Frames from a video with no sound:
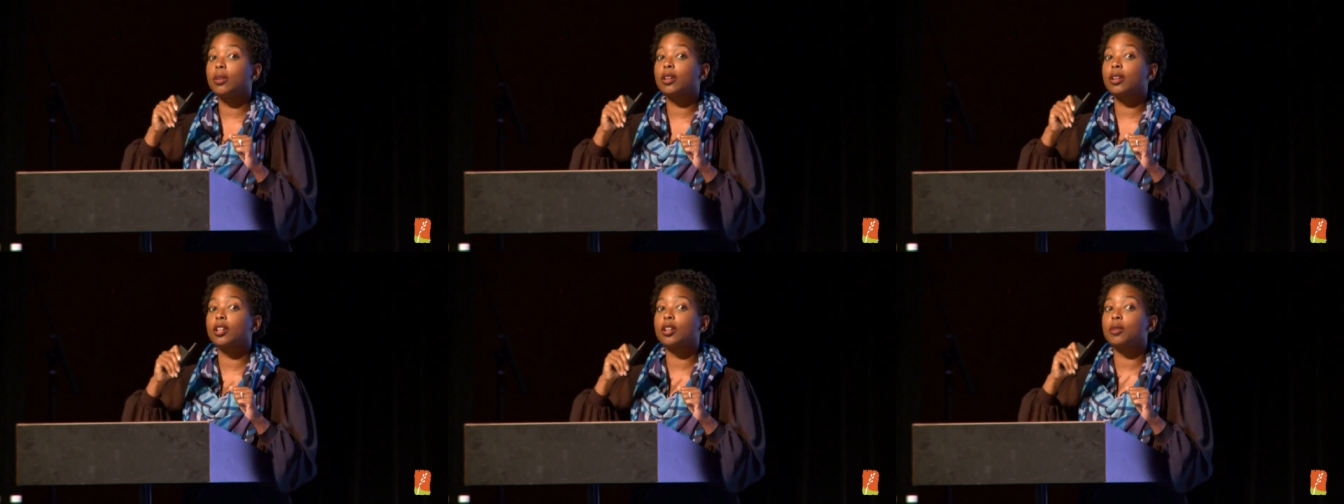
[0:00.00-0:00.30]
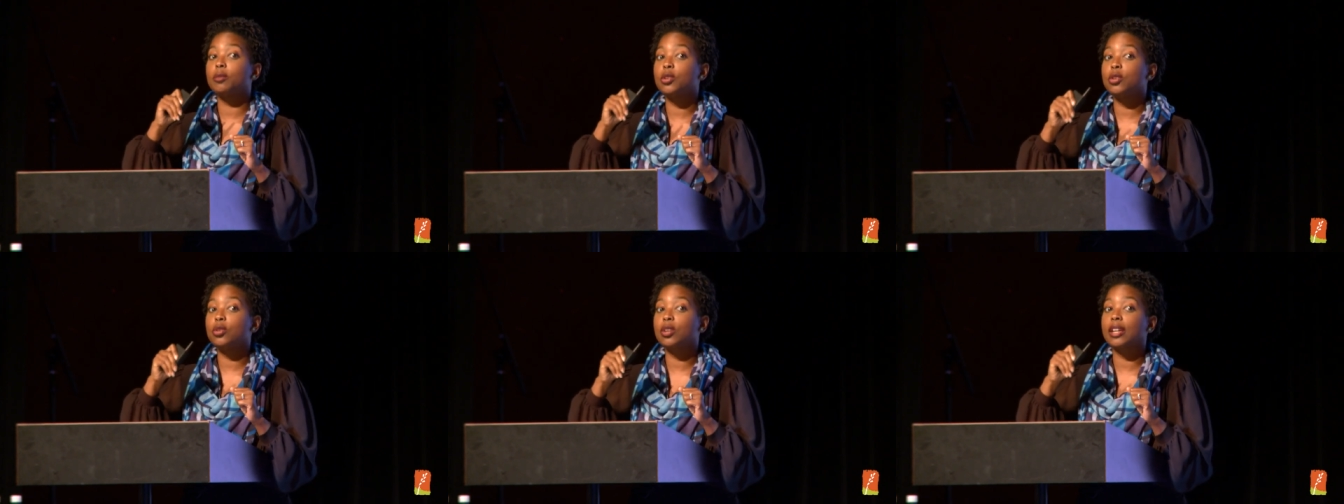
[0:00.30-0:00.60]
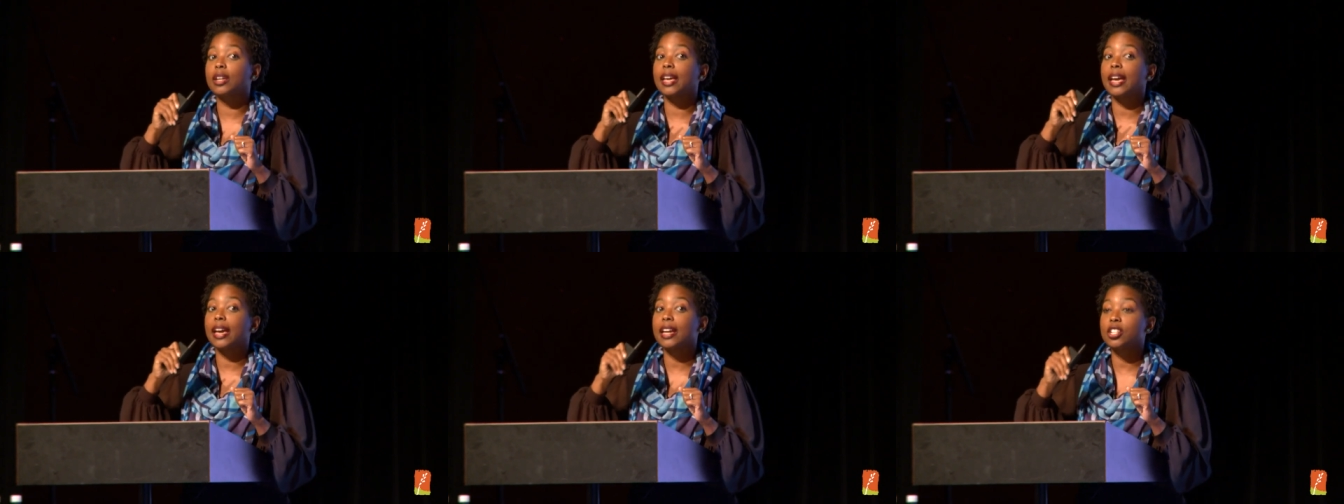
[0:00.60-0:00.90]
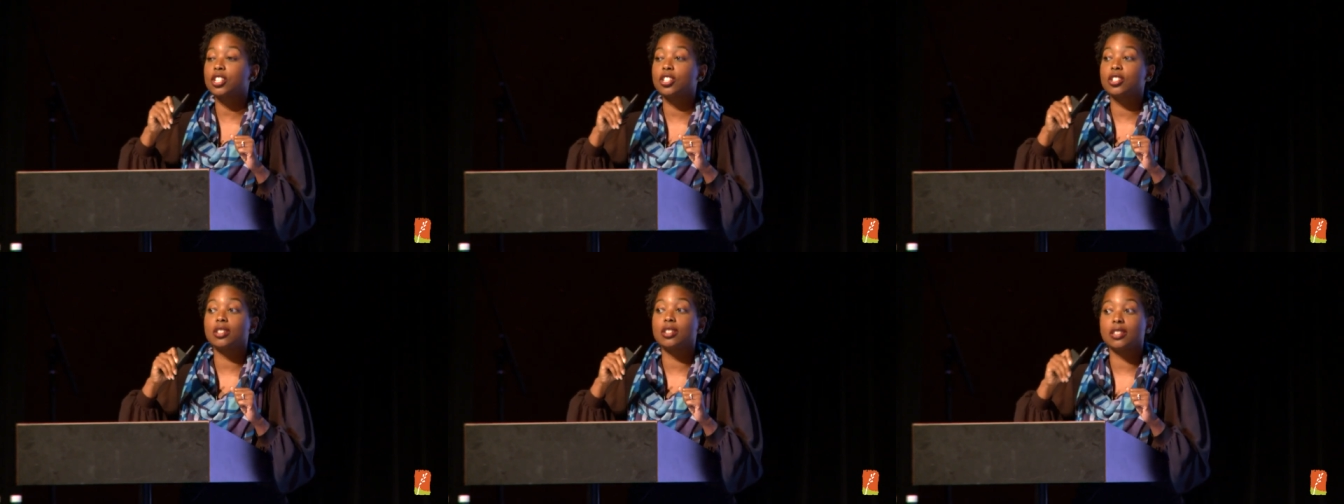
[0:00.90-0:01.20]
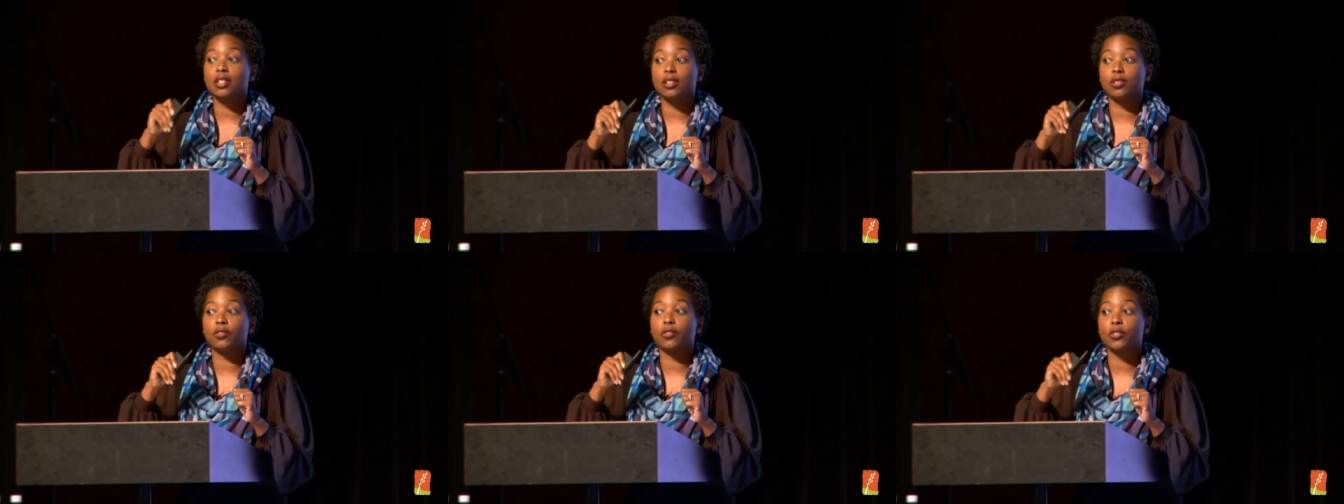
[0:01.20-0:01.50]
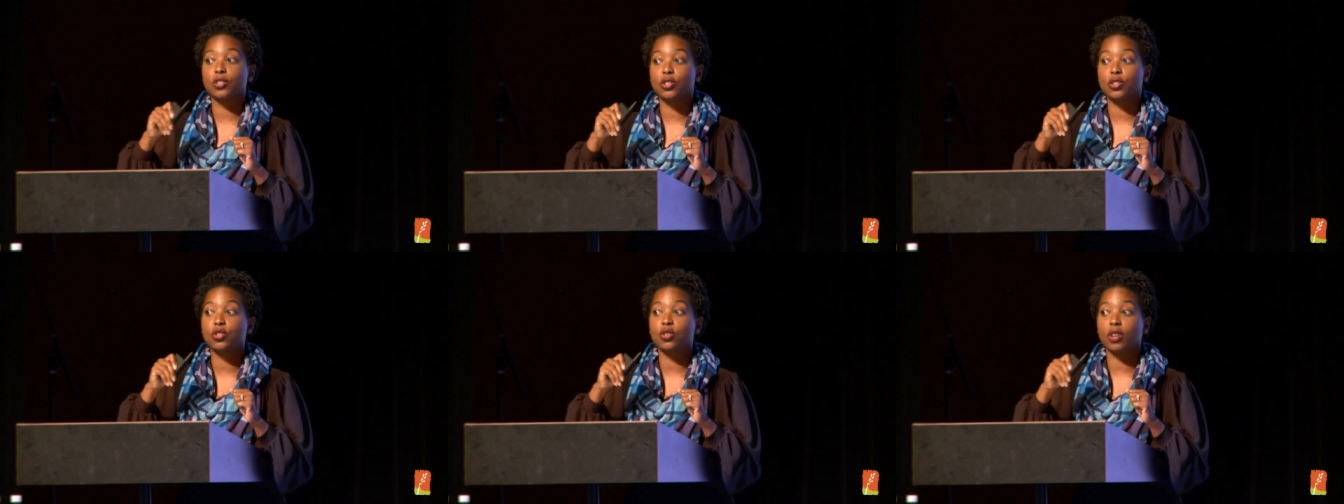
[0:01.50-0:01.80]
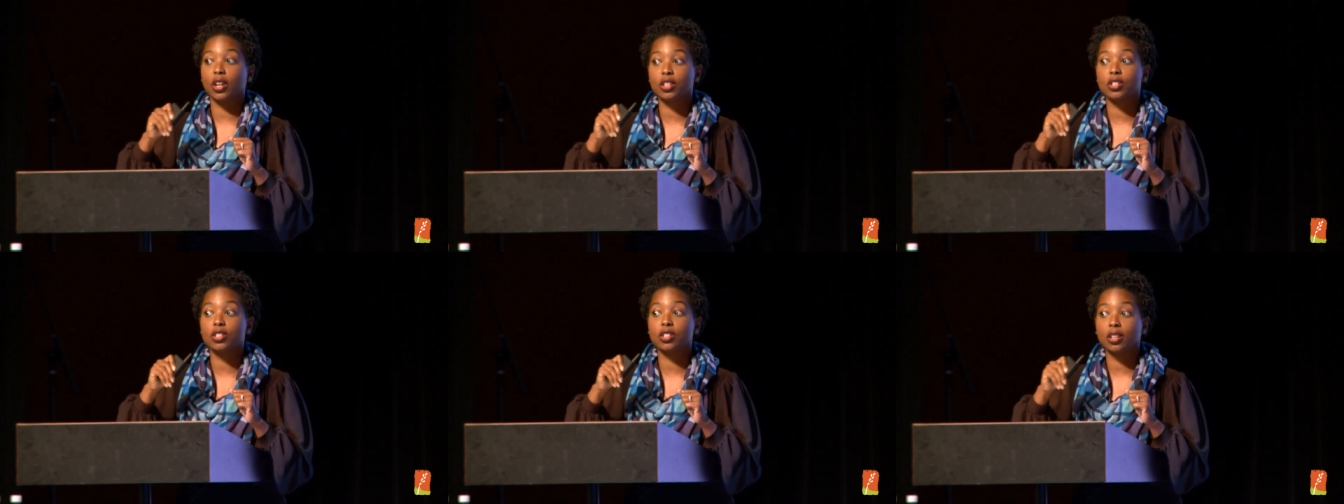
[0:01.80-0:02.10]
communications
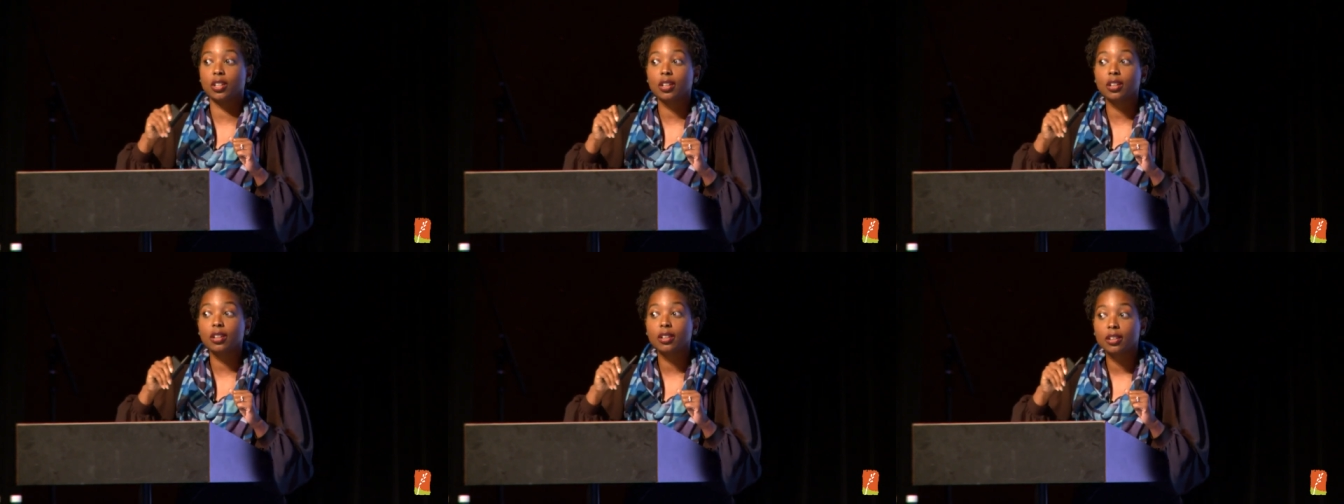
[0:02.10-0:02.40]
infrastructure